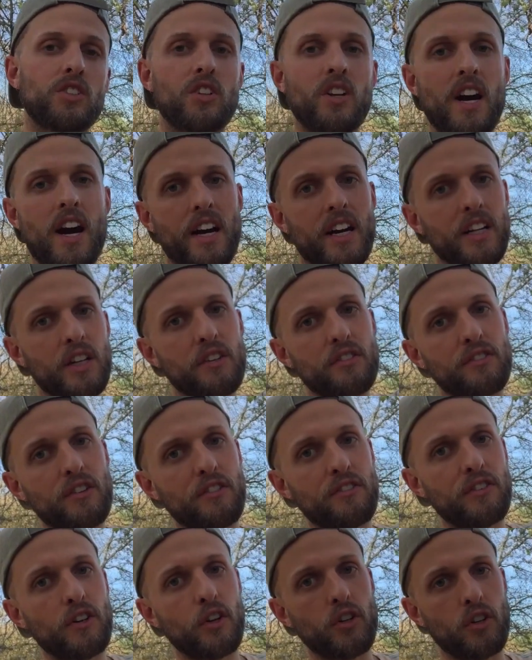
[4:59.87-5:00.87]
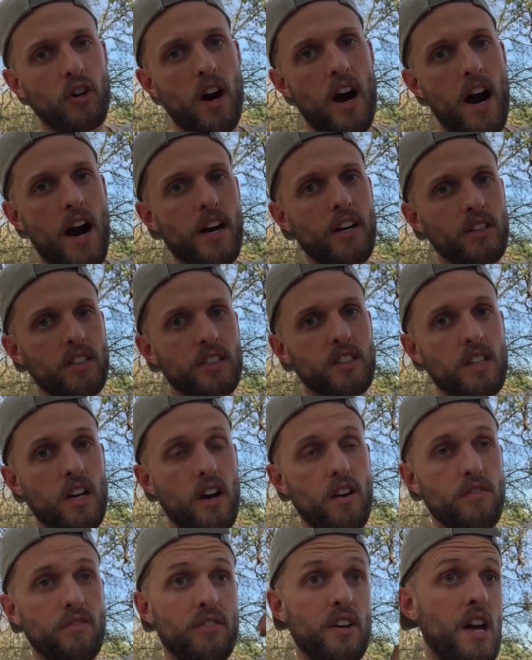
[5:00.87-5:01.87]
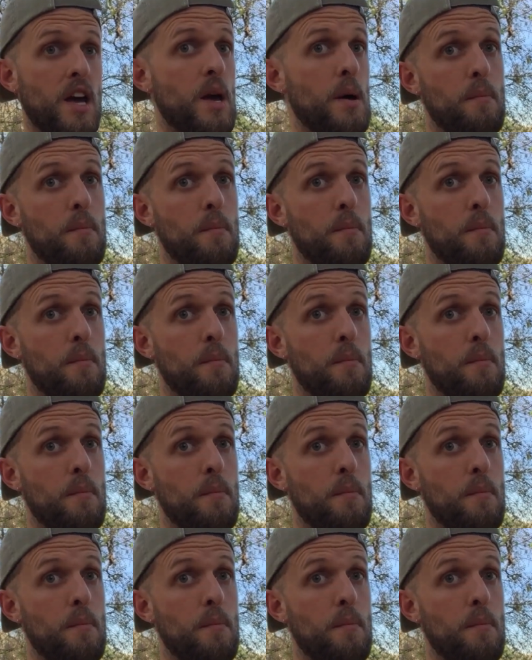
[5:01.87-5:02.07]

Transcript: you're not going to fulfill your higher stuff.